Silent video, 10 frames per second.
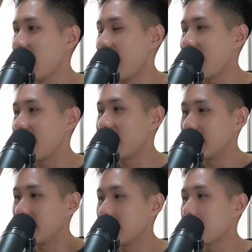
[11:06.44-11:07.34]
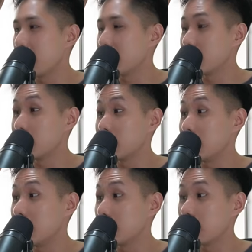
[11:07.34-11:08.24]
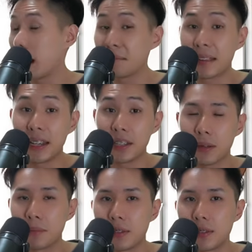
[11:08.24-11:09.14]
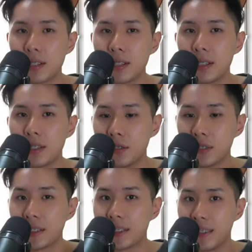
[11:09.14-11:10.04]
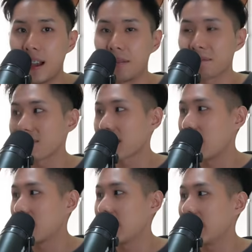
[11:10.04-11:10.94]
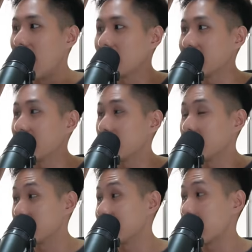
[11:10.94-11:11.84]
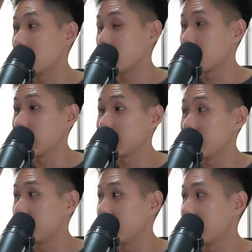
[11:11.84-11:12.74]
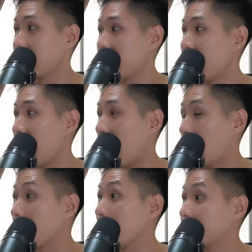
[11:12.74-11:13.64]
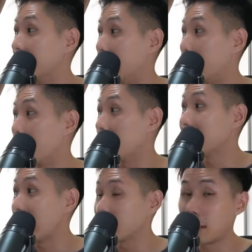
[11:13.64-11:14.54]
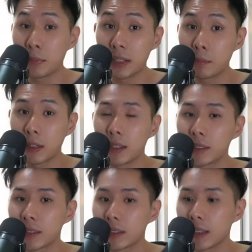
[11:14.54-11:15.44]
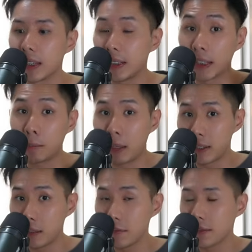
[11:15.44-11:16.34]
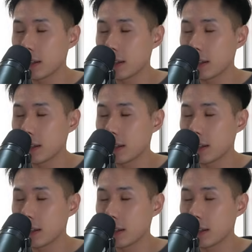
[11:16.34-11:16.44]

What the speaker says: And then the DRAM is usually the RAM that your computer uses now, all right, outside of the central processing unit. Of course, we use SRAM here because it's expensive,